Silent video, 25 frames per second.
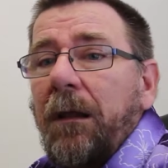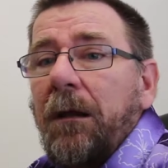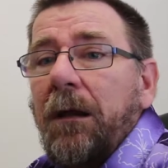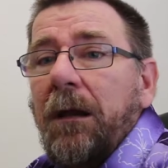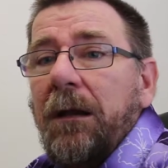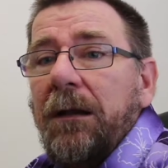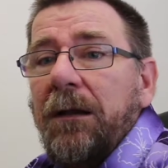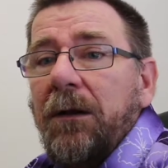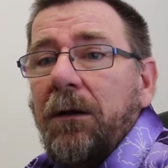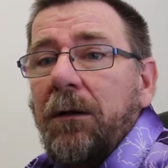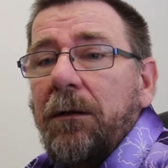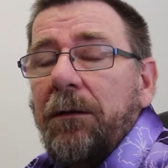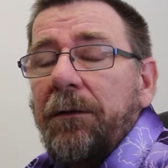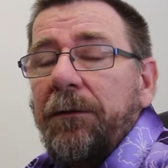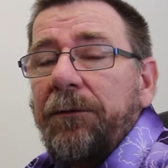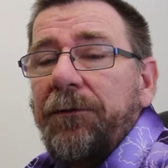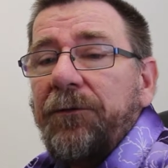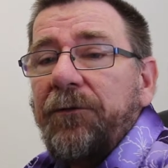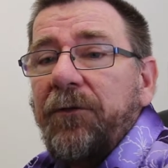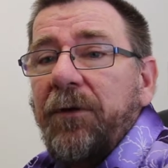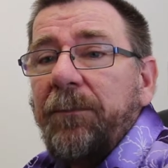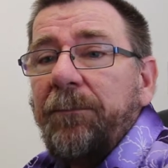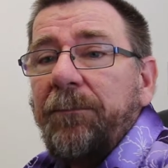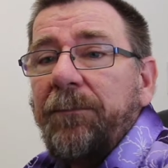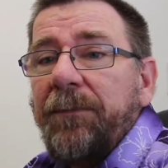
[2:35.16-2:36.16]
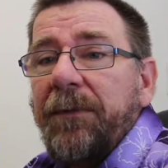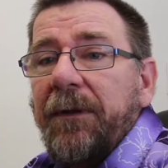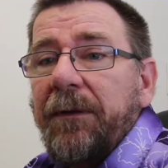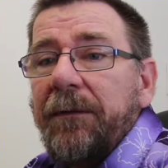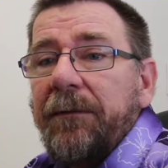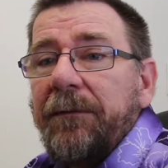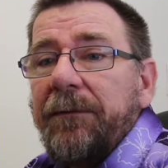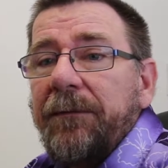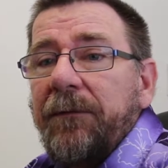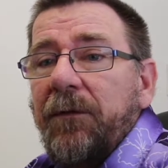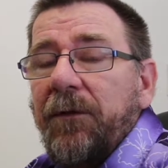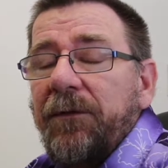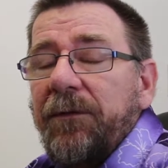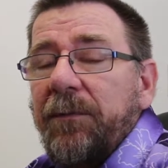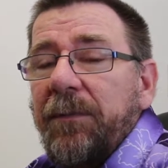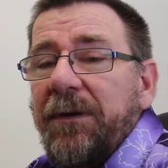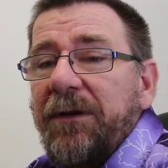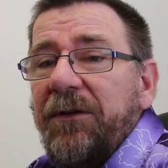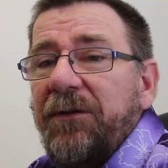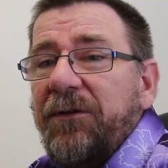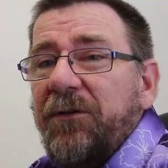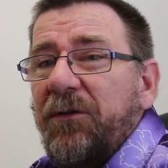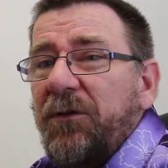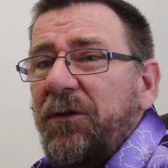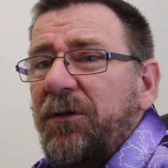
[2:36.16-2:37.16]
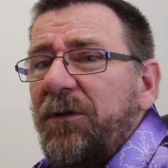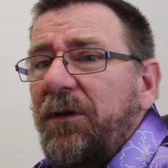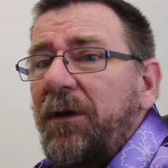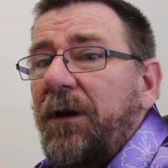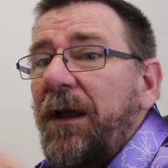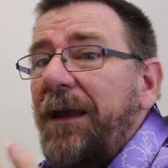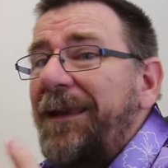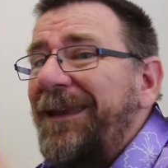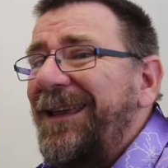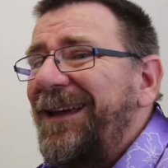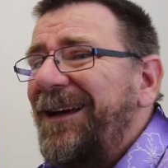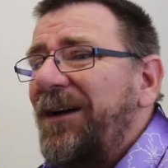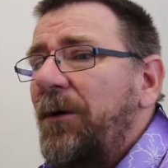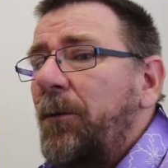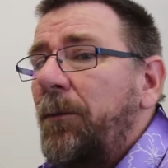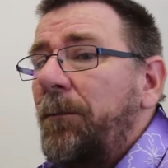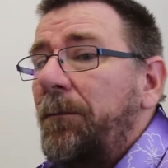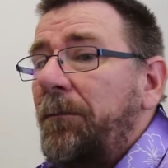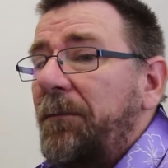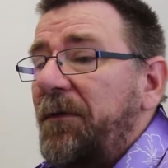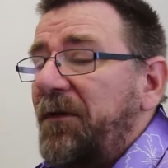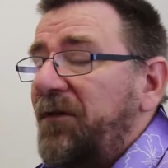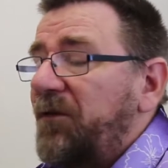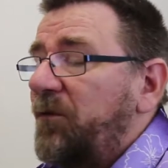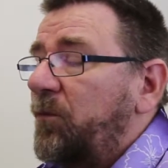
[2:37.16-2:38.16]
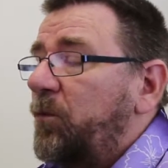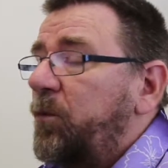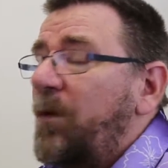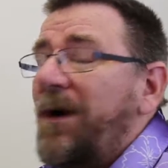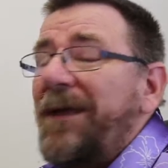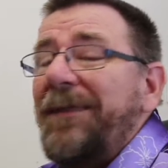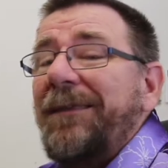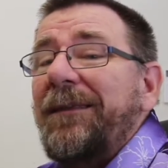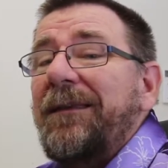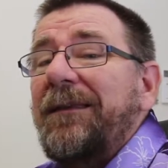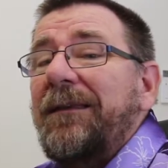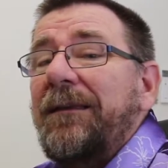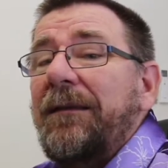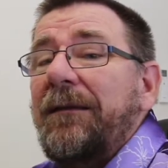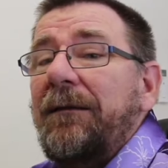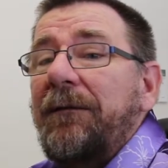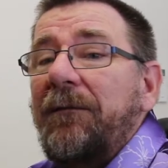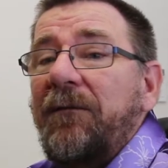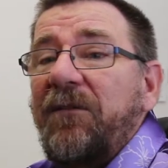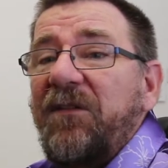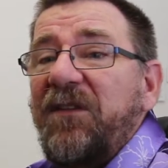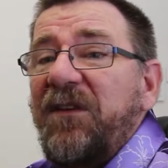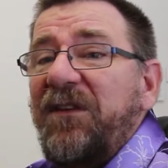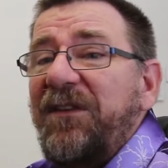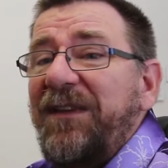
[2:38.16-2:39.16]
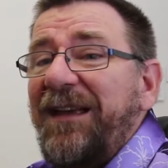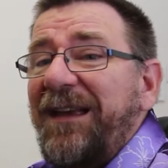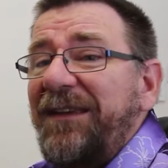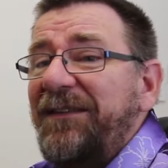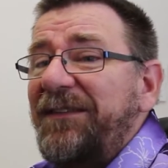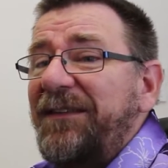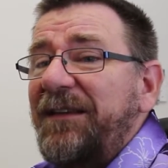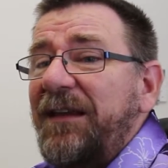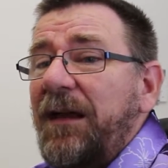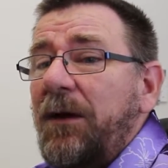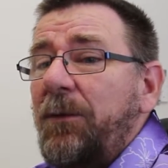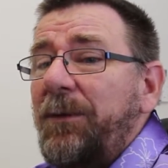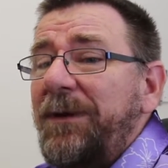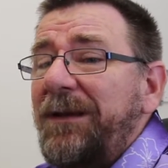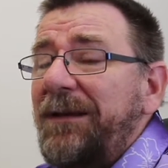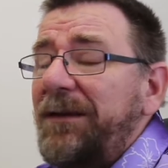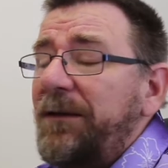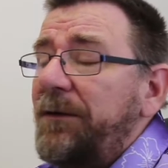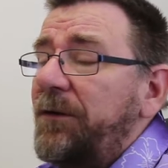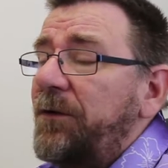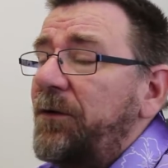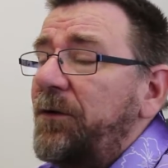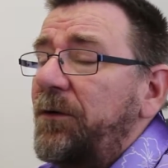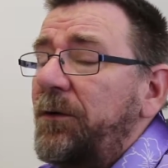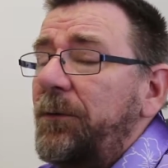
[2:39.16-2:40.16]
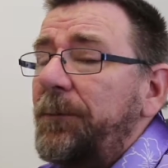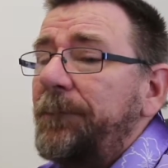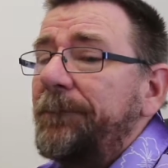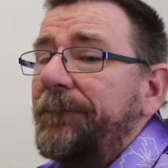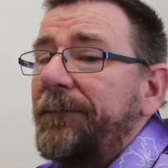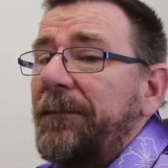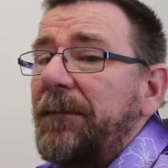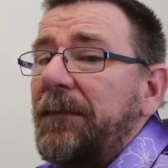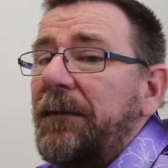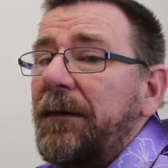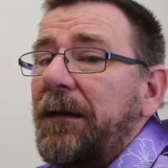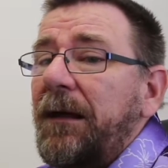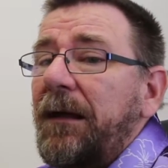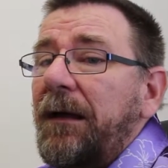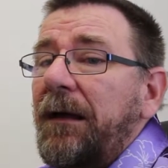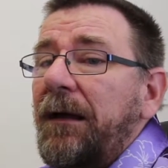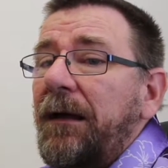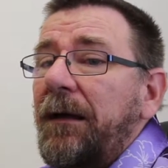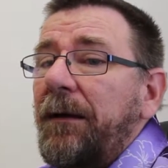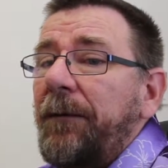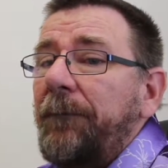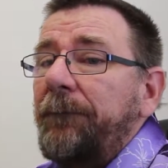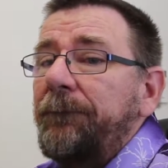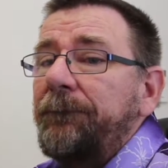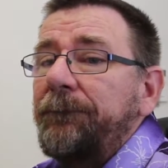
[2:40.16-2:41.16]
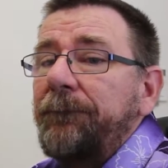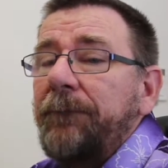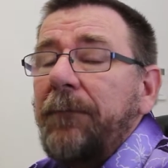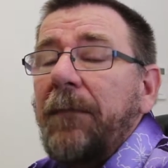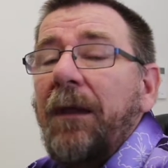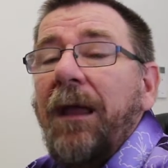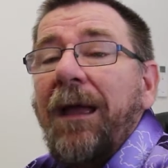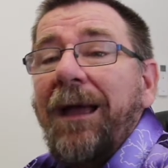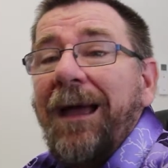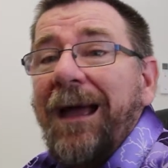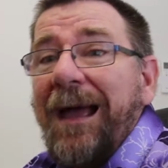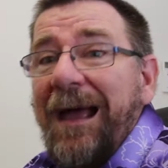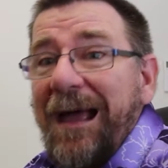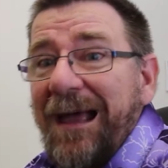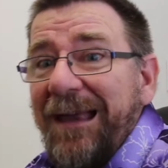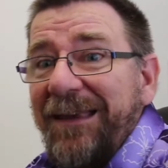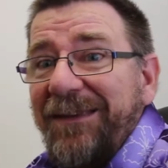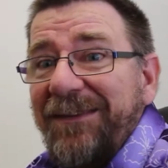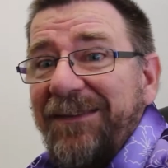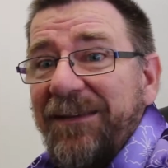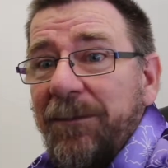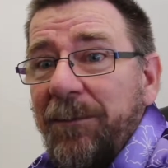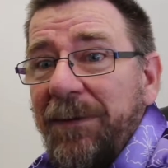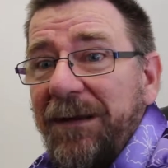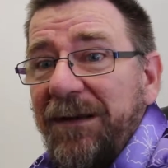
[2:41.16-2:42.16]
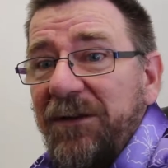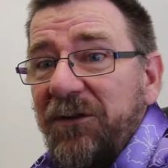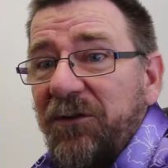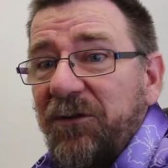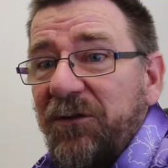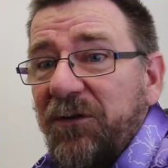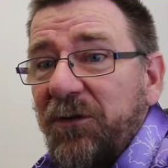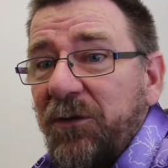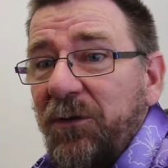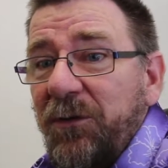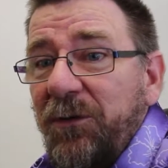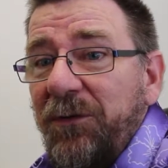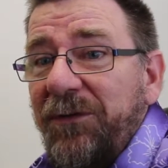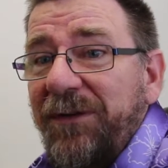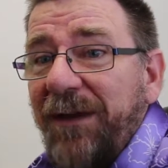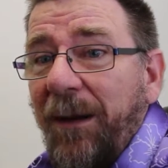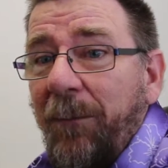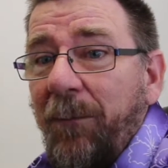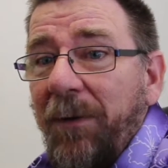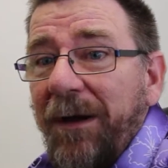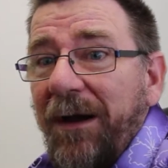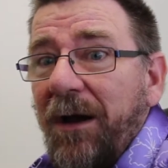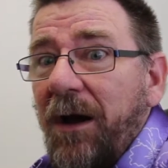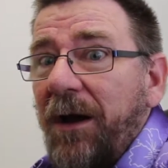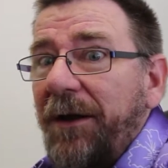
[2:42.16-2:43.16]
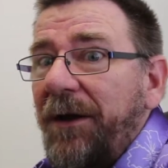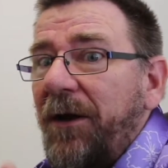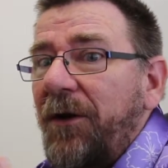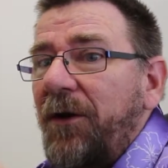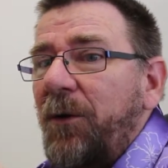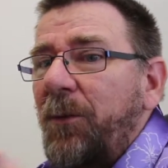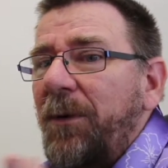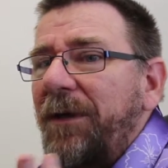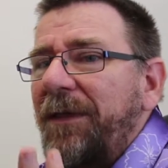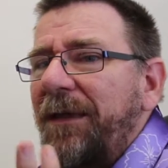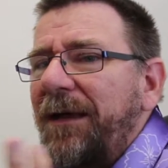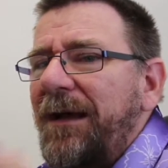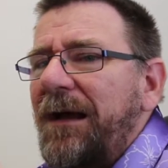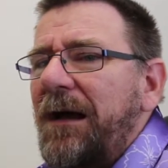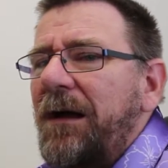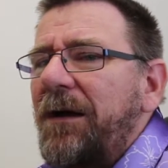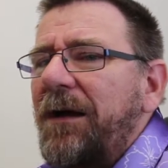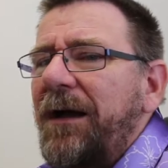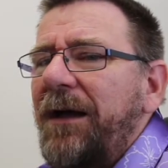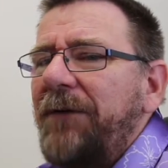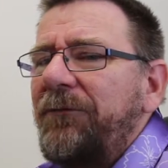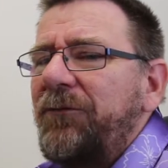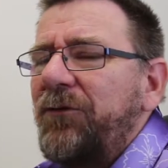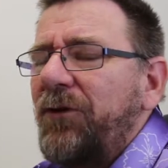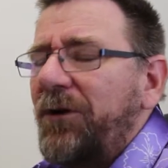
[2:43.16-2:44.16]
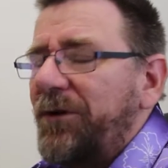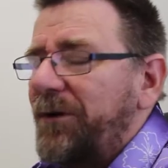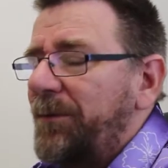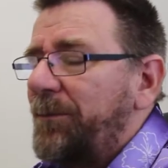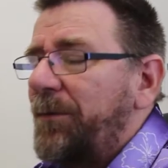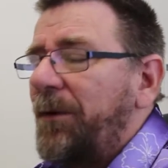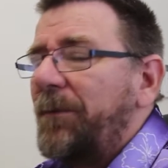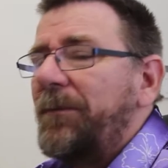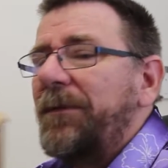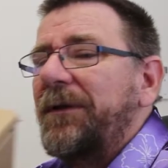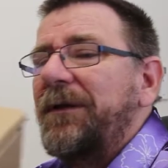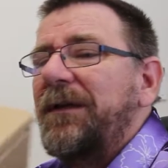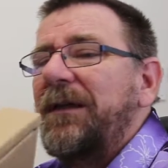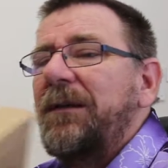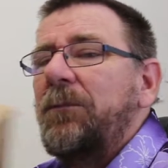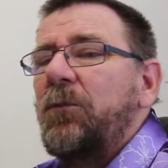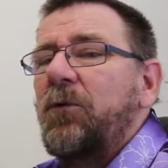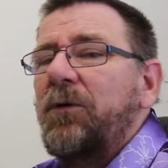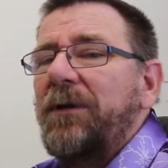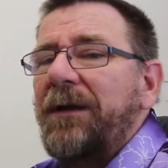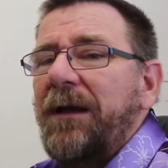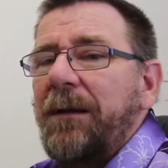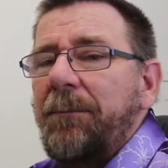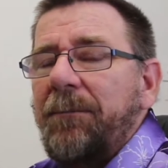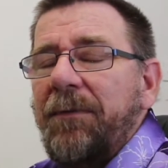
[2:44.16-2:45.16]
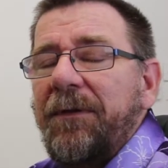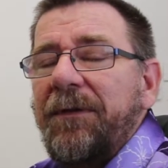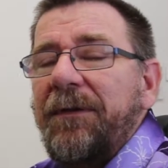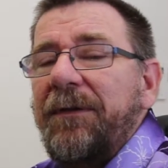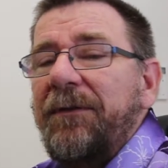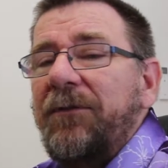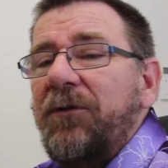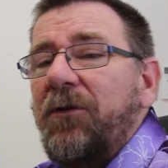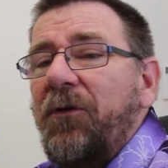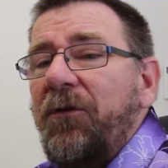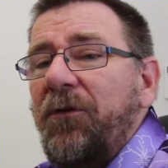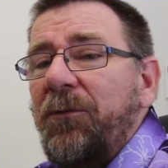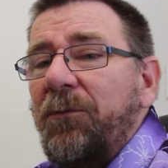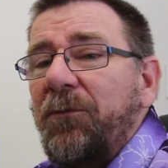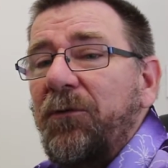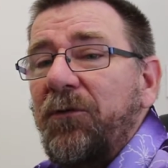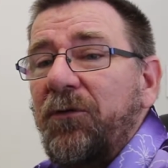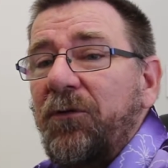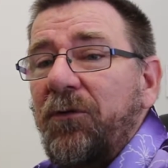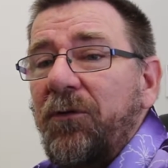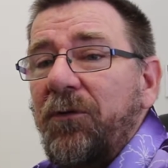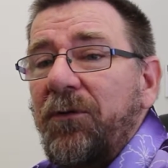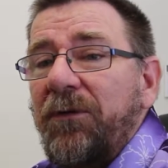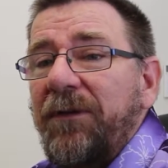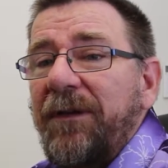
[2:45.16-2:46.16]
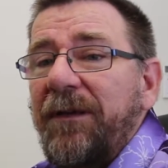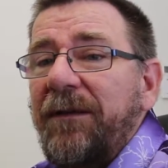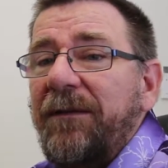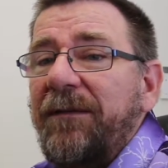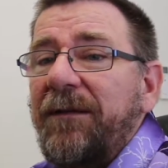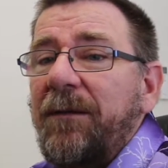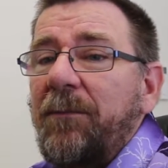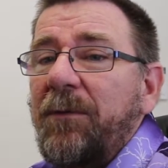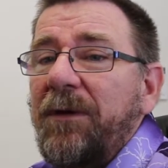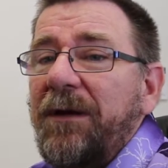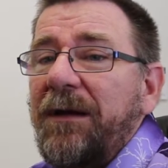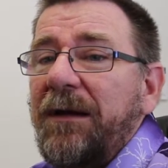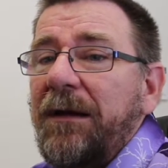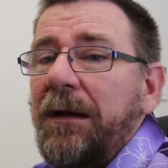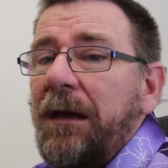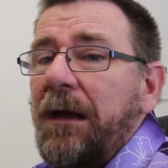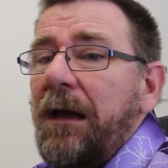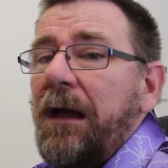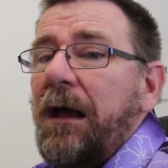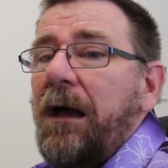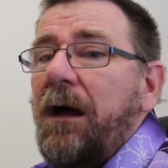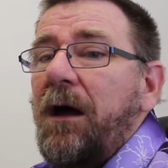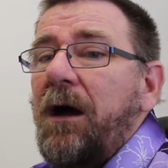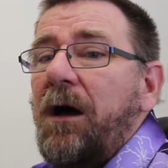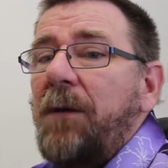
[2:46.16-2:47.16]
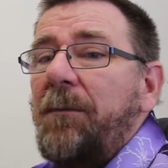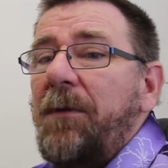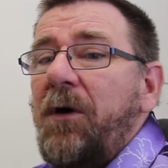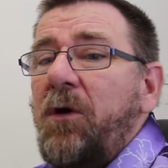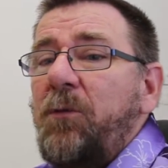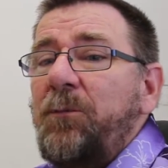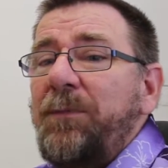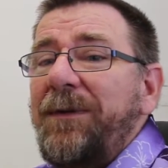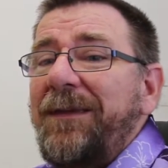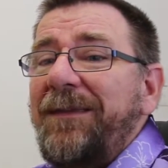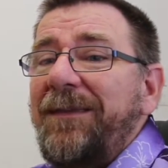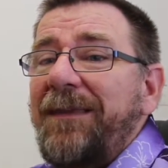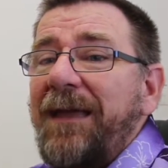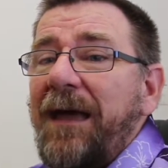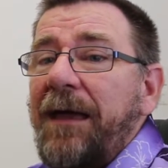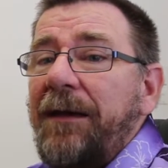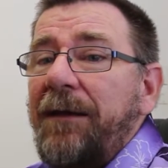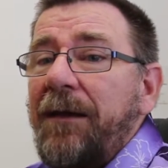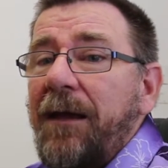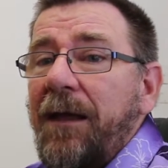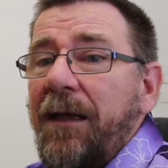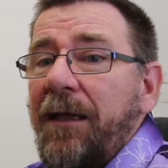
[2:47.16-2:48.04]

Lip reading: little strip that's got some hidden screws on it. Now, this one that this has to go into has some hidden screws somewhere. I don't know where they are. I have tried to pop the keyboard out, but it's got some screws in somewhere. I'm hoping that